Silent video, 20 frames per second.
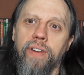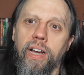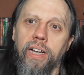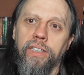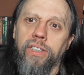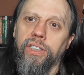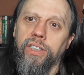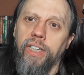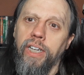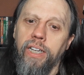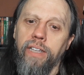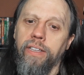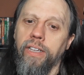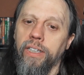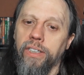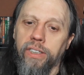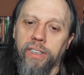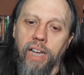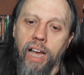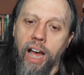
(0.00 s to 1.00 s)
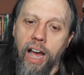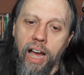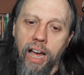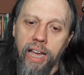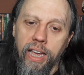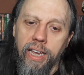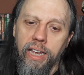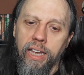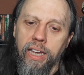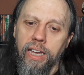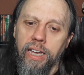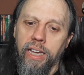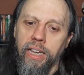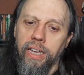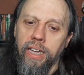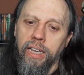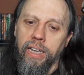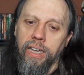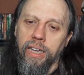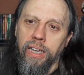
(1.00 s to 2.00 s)
not seen this guy
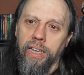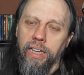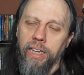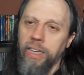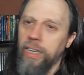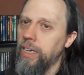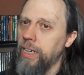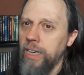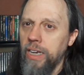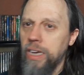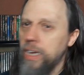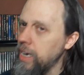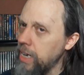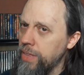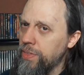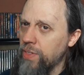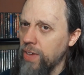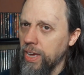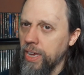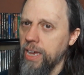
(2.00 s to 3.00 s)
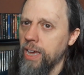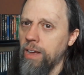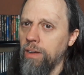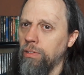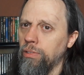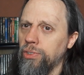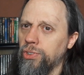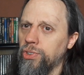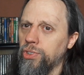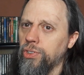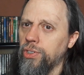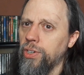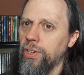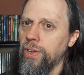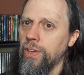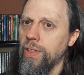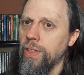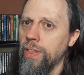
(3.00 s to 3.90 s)
in anything else